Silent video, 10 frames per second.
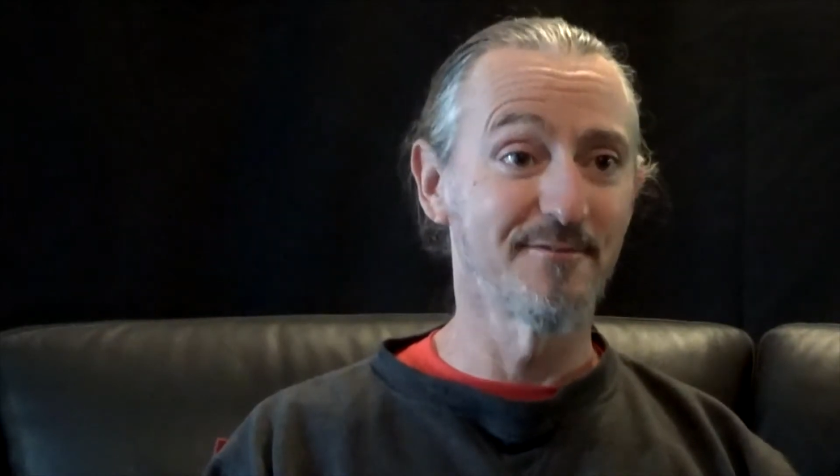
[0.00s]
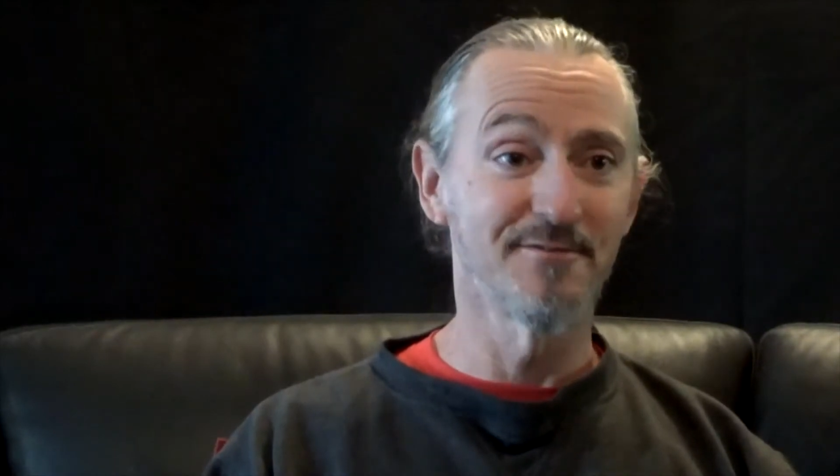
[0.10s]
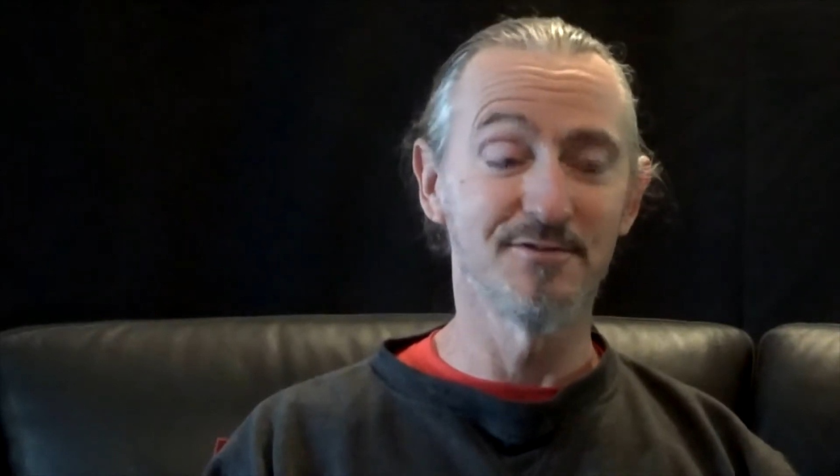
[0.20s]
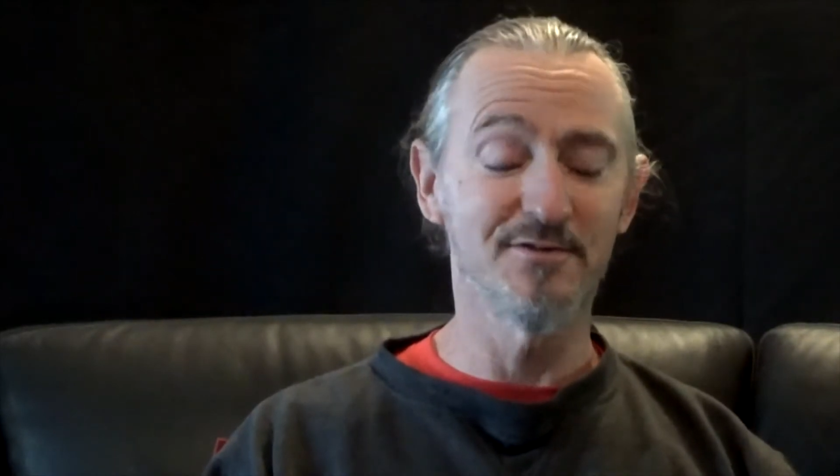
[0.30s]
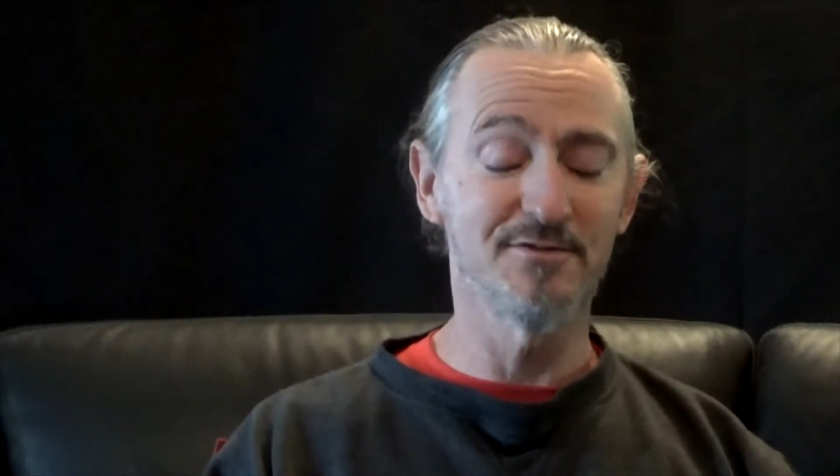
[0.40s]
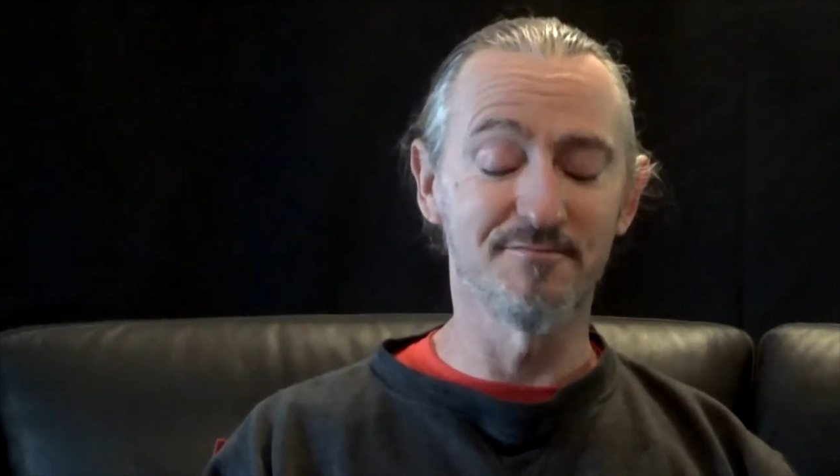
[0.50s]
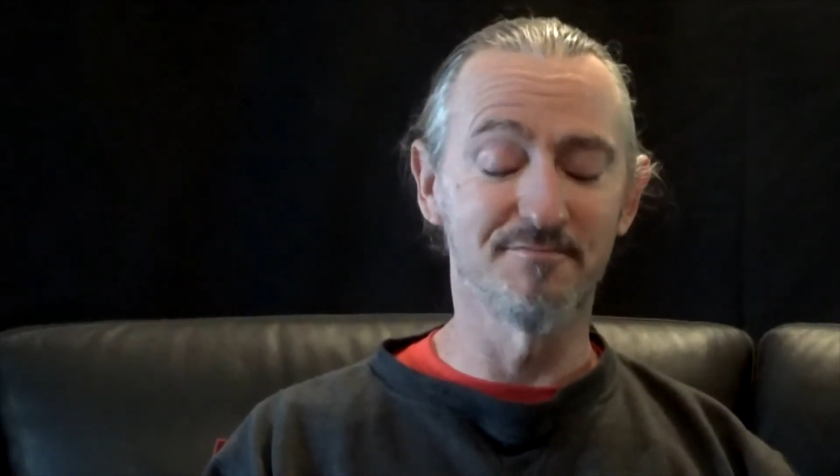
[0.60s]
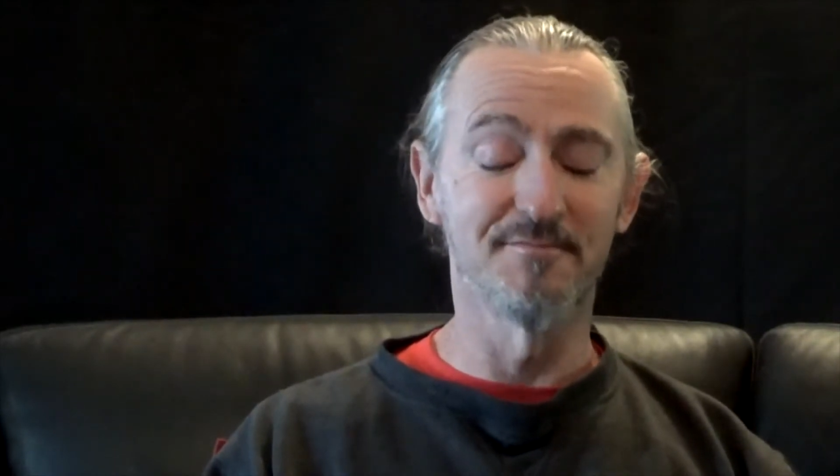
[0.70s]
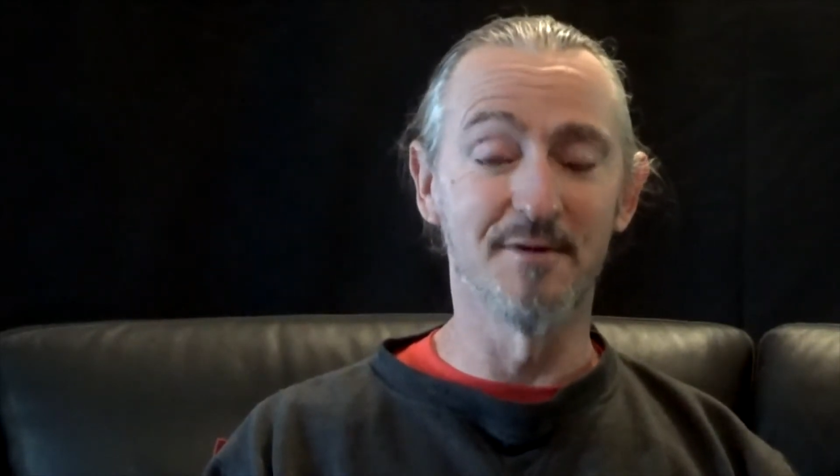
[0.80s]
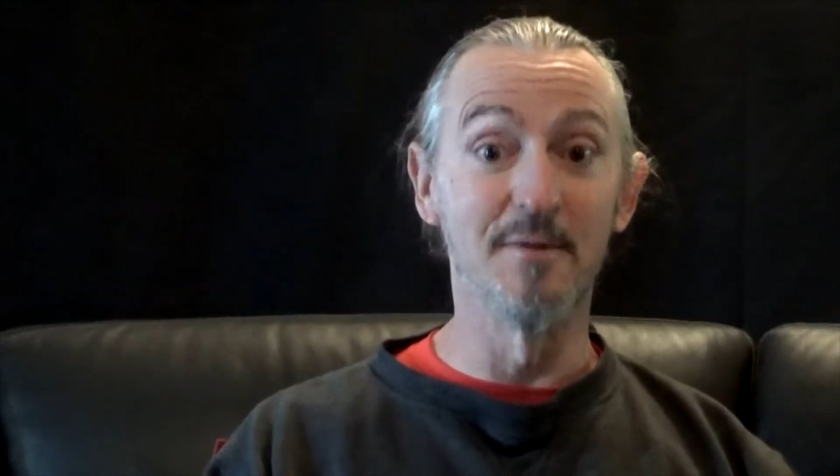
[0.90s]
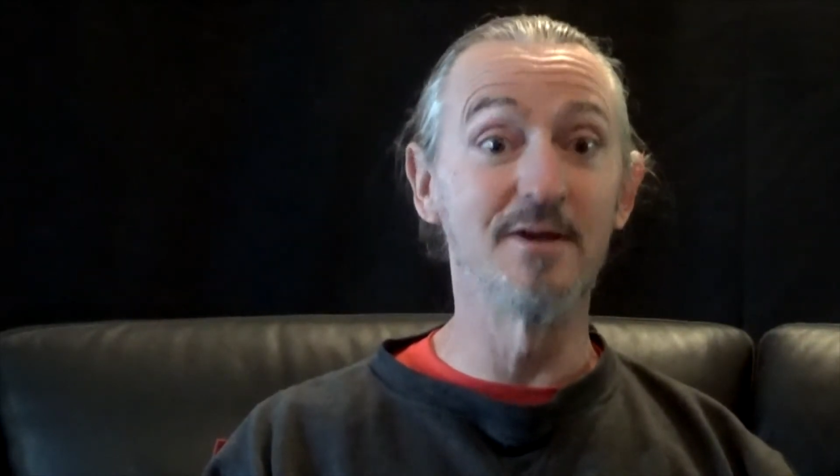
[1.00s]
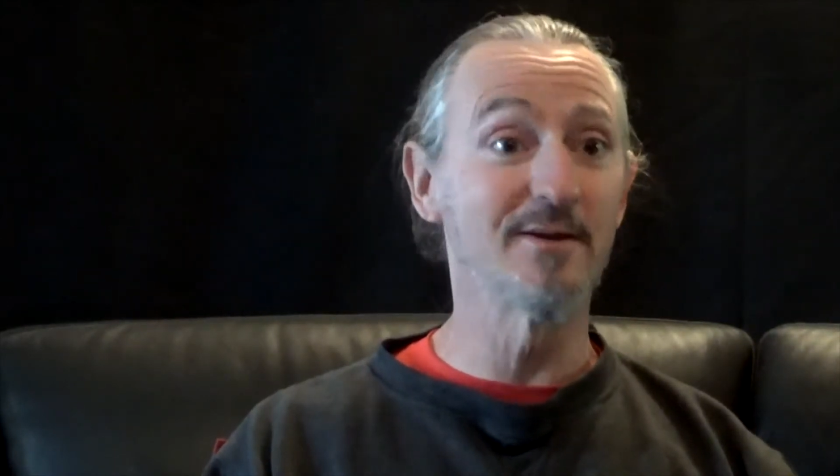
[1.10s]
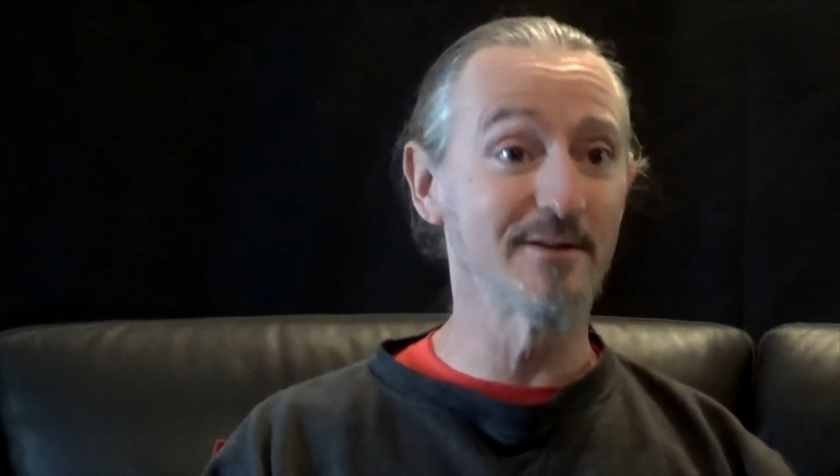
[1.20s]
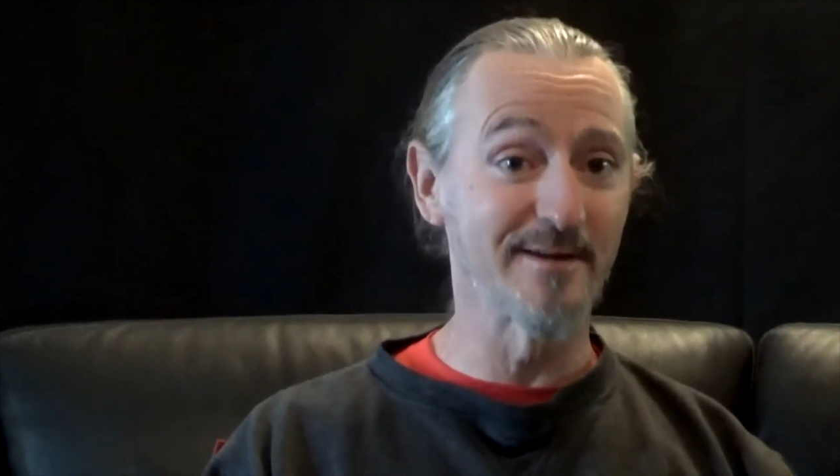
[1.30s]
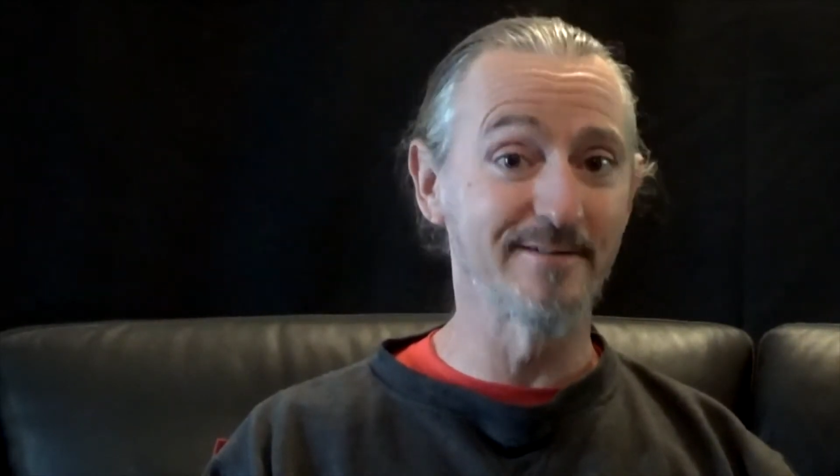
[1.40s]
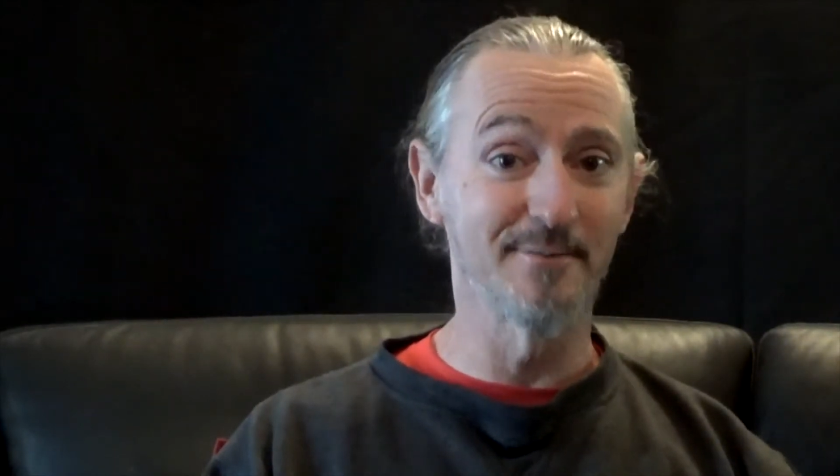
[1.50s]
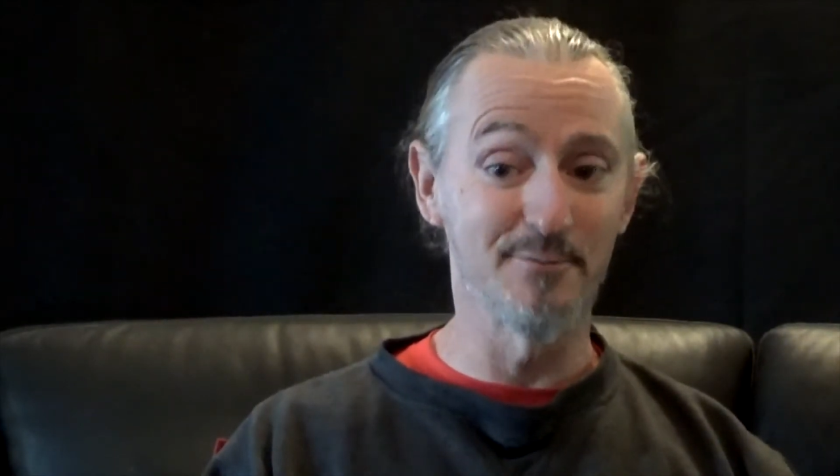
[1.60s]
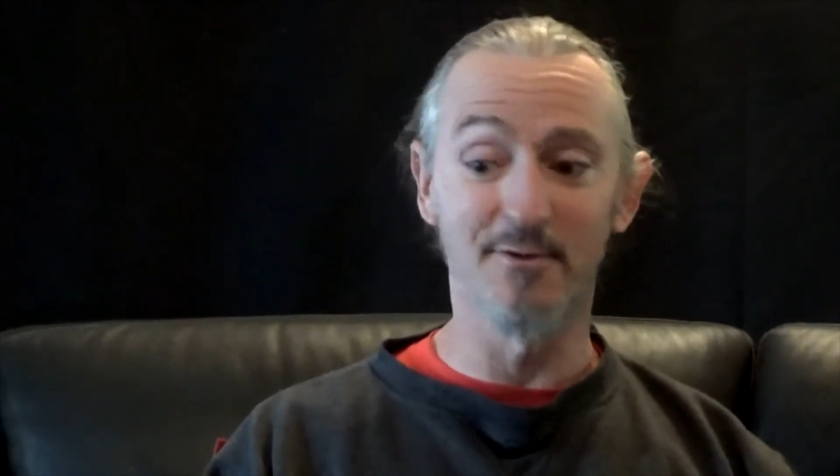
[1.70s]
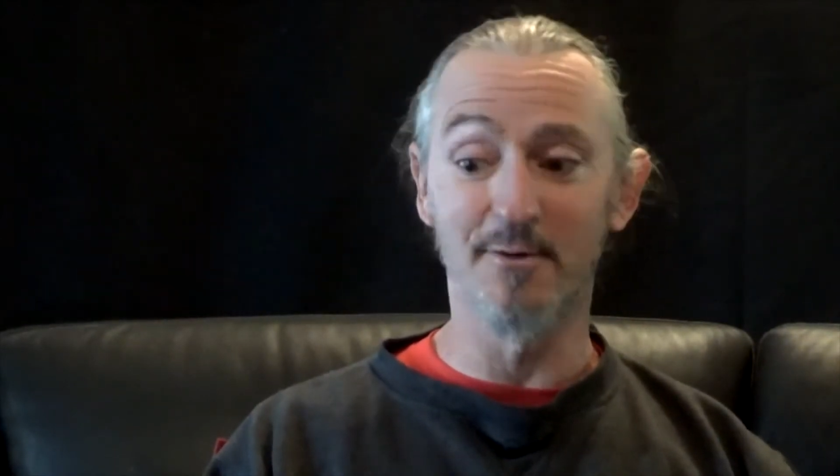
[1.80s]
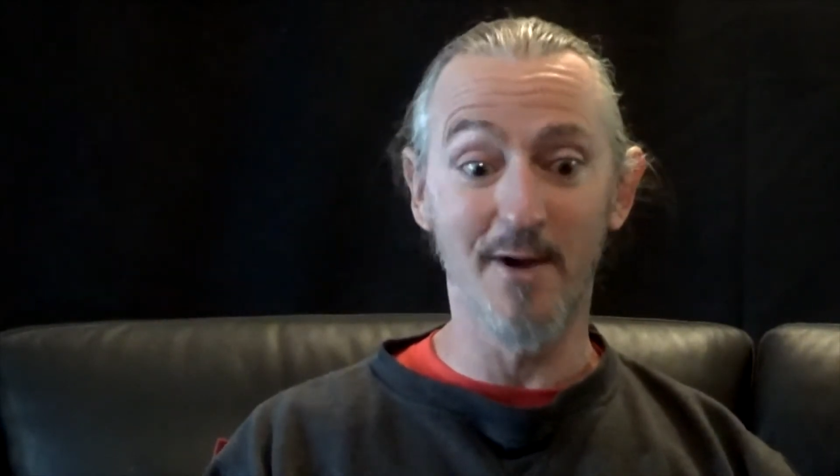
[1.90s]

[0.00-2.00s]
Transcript: Just immediately it was like,